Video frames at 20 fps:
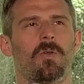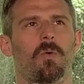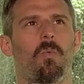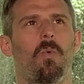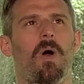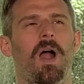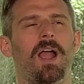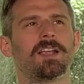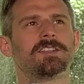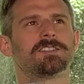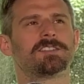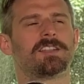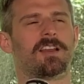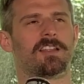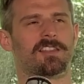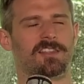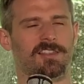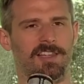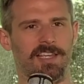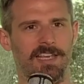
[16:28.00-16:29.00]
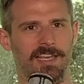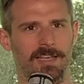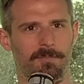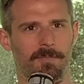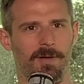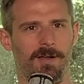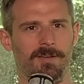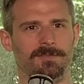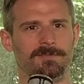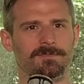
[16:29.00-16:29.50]
Why is it a
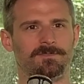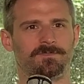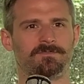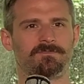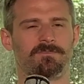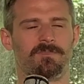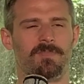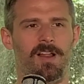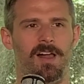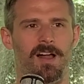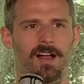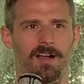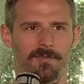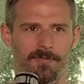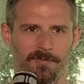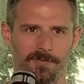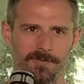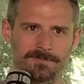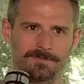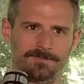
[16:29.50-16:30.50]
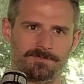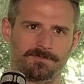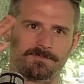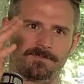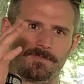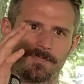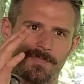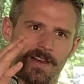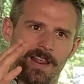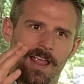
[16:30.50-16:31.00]
theme of
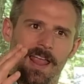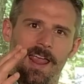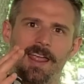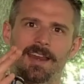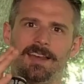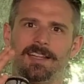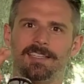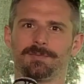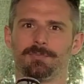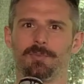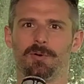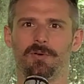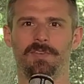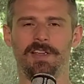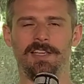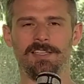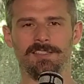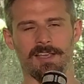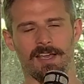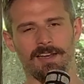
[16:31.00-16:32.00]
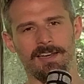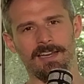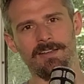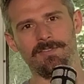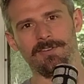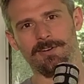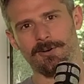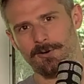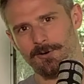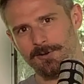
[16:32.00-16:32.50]
80s movies and
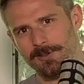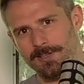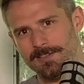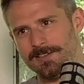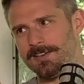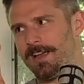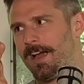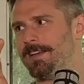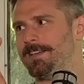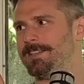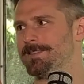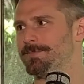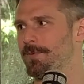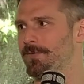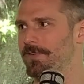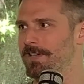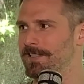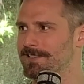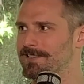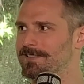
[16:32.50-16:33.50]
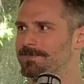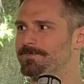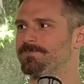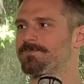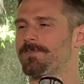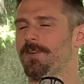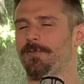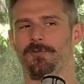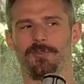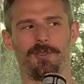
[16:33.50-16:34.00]
even early 90s movies
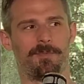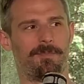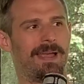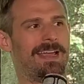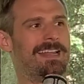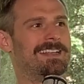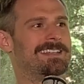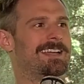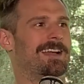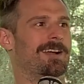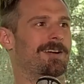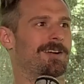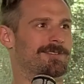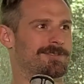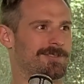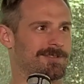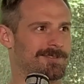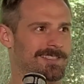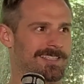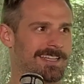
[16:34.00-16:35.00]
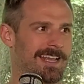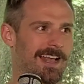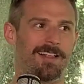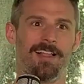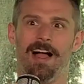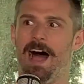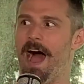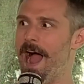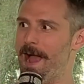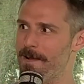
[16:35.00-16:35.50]
for the main character to
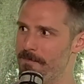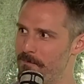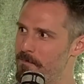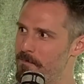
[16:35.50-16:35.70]
yell, "I'm